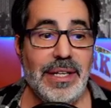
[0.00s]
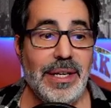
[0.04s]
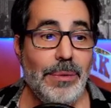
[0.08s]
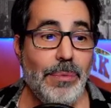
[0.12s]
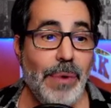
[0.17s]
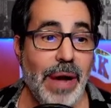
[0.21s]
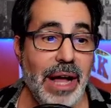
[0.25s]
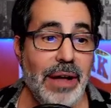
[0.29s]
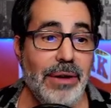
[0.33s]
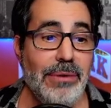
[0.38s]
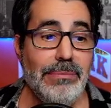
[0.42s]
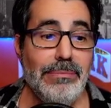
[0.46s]

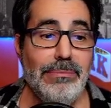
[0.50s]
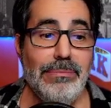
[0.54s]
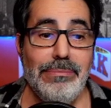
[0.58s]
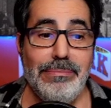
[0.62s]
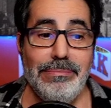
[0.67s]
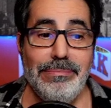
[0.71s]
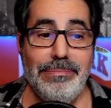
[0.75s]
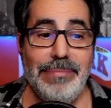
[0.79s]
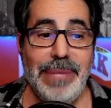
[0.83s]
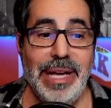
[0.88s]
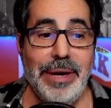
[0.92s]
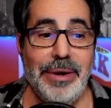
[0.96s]
Well,
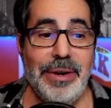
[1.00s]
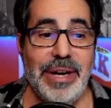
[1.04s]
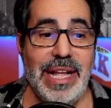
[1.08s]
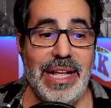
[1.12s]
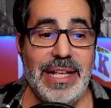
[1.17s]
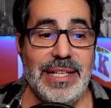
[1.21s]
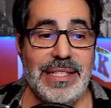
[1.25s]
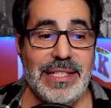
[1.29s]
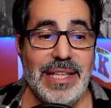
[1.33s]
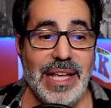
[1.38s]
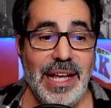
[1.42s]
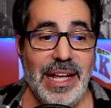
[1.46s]
here it
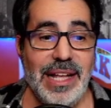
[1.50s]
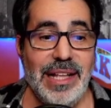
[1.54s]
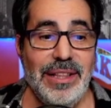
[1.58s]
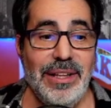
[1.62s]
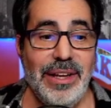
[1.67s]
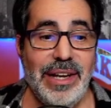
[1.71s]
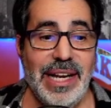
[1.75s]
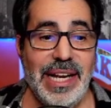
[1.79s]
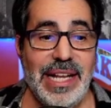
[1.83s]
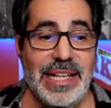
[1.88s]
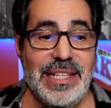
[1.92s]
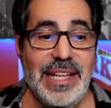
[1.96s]
is.
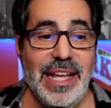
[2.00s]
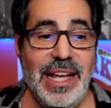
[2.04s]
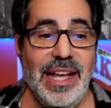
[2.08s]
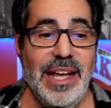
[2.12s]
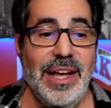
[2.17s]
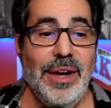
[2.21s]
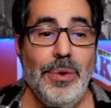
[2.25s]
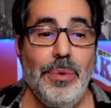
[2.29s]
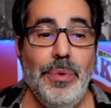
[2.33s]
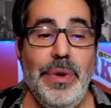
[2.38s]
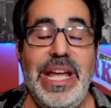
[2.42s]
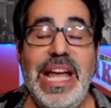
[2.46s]
Look at this.
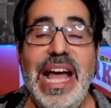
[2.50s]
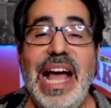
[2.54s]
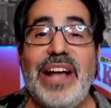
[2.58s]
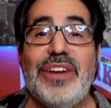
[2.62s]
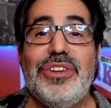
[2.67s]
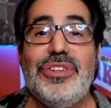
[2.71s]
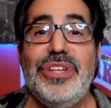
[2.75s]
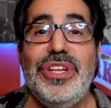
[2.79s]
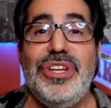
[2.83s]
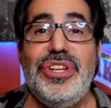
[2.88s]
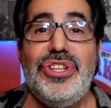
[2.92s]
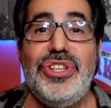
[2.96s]
We
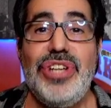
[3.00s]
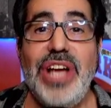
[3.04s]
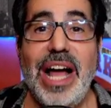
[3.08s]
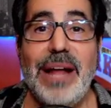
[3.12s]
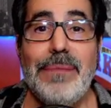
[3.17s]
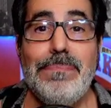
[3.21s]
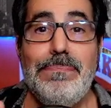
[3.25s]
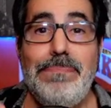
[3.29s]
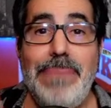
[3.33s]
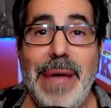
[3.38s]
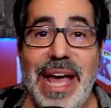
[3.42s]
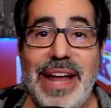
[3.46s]
actually
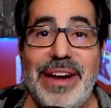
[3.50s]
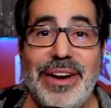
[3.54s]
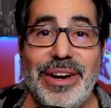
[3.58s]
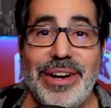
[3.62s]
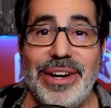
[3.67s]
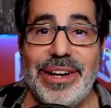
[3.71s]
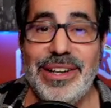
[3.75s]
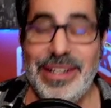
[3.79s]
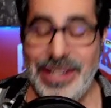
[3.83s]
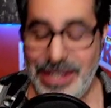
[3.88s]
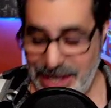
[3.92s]
shot better.